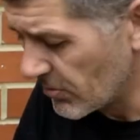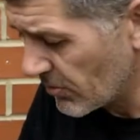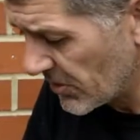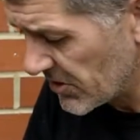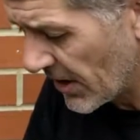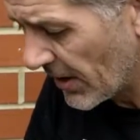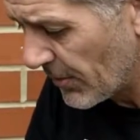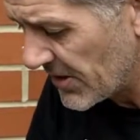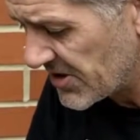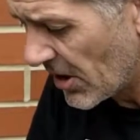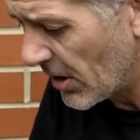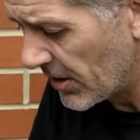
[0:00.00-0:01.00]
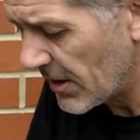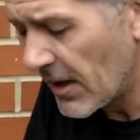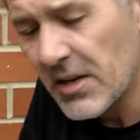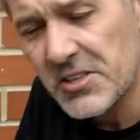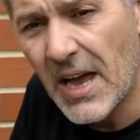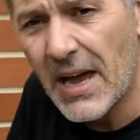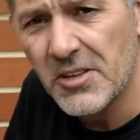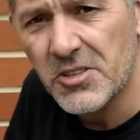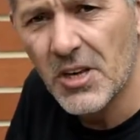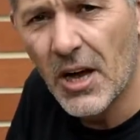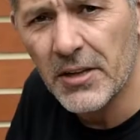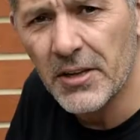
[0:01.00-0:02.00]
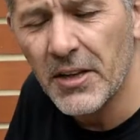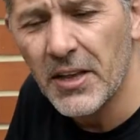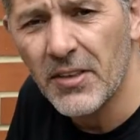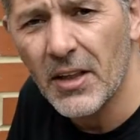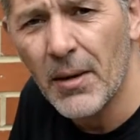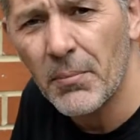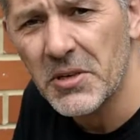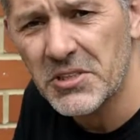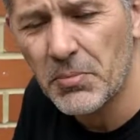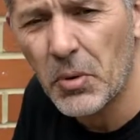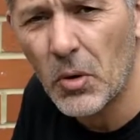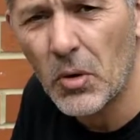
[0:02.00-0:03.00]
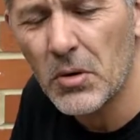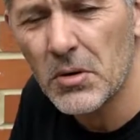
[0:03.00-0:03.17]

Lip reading: which are going to inside attach underneath the lumbar support,